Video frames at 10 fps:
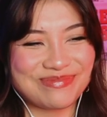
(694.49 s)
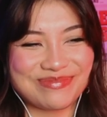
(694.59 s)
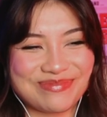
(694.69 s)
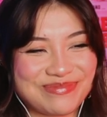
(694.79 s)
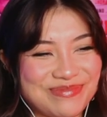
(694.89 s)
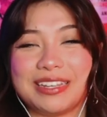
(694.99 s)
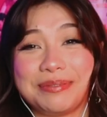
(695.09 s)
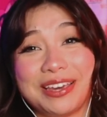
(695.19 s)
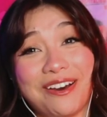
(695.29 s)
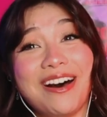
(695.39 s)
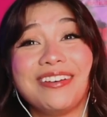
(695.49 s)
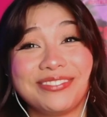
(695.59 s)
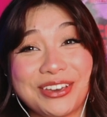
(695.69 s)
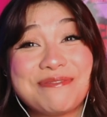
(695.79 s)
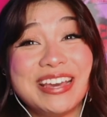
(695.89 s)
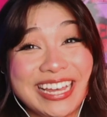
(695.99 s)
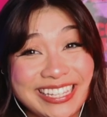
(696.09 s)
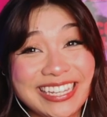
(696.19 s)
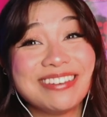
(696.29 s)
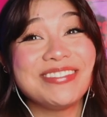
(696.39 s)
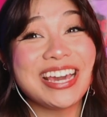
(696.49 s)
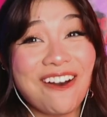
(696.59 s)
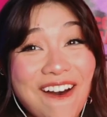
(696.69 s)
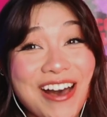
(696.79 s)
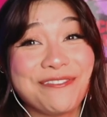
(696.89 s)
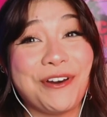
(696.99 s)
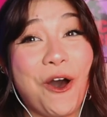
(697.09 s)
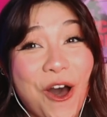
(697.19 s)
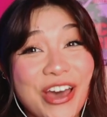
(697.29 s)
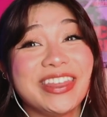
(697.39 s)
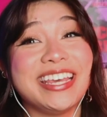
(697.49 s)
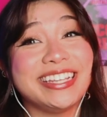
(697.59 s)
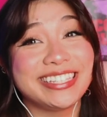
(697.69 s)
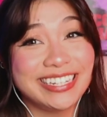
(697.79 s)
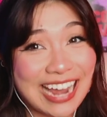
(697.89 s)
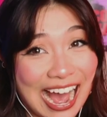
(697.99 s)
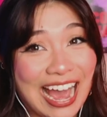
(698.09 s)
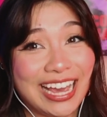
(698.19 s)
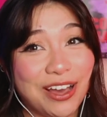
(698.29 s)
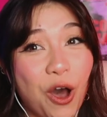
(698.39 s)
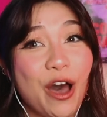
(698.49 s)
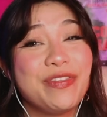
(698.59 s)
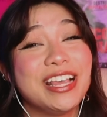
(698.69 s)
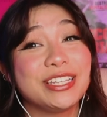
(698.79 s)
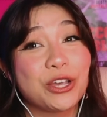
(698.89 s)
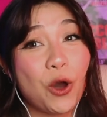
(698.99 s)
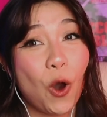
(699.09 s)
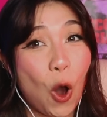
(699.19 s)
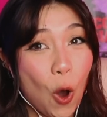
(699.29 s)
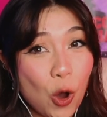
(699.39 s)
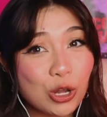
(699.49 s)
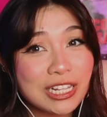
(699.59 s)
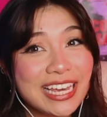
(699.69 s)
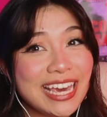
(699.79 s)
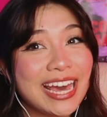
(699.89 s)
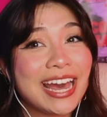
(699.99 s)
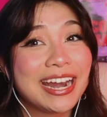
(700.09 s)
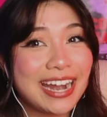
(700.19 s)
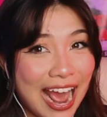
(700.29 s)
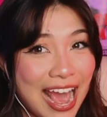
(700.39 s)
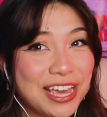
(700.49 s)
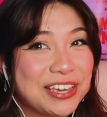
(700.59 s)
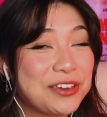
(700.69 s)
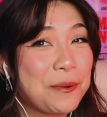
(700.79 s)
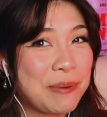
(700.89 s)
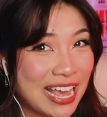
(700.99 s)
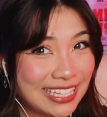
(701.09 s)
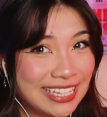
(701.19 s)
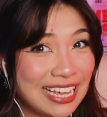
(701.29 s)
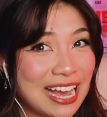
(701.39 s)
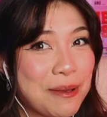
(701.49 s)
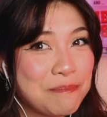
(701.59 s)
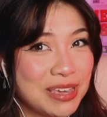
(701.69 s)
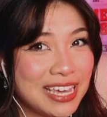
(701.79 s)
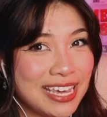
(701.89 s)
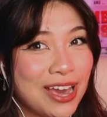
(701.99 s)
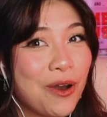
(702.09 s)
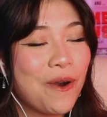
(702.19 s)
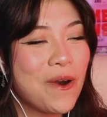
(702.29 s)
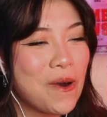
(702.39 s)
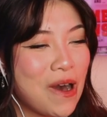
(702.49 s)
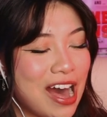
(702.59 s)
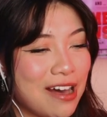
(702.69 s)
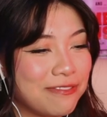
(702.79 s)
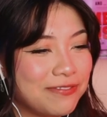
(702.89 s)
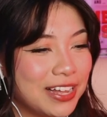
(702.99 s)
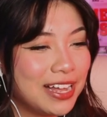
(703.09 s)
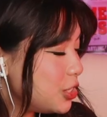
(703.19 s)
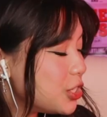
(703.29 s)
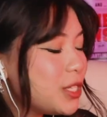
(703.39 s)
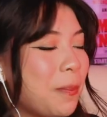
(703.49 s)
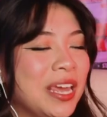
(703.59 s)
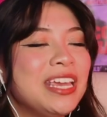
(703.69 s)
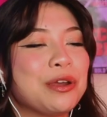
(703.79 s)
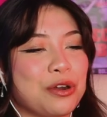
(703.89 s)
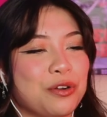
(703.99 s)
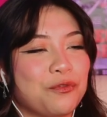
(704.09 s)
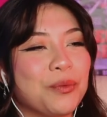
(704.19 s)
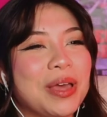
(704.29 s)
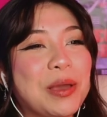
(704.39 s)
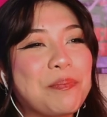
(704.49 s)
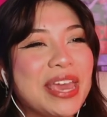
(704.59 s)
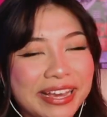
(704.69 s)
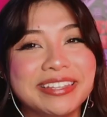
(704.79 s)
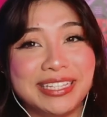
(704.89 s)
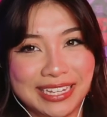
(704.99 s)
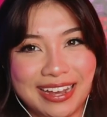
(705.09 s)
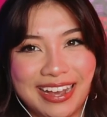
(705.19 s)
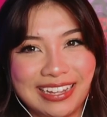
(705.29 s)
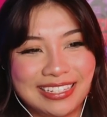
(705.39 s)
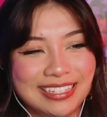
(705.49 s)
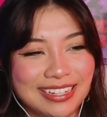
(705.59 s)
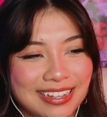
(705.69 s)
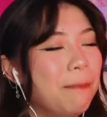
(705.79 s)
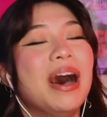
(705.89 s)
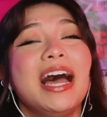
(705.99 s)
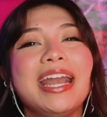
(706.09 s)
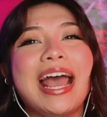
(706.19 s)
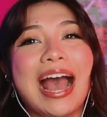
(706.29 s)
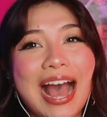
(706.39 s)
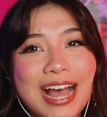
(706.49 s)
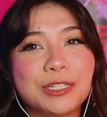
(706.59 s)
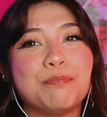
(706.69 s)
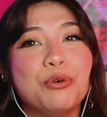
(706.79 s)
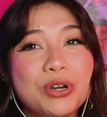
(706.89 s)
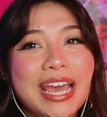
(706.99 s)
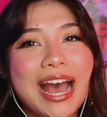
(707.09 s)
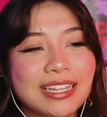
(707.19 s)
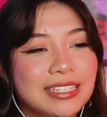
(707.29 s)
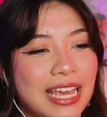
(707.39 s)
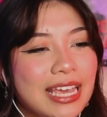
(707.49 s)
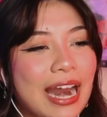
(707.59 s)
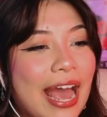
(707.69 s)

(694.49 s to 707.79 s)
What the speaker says: You're pissing me off. You're pissing me off on this night. On this holy night, you're pissing me off. She just appeared from like pixie dust. Butt ass, booty ass naked.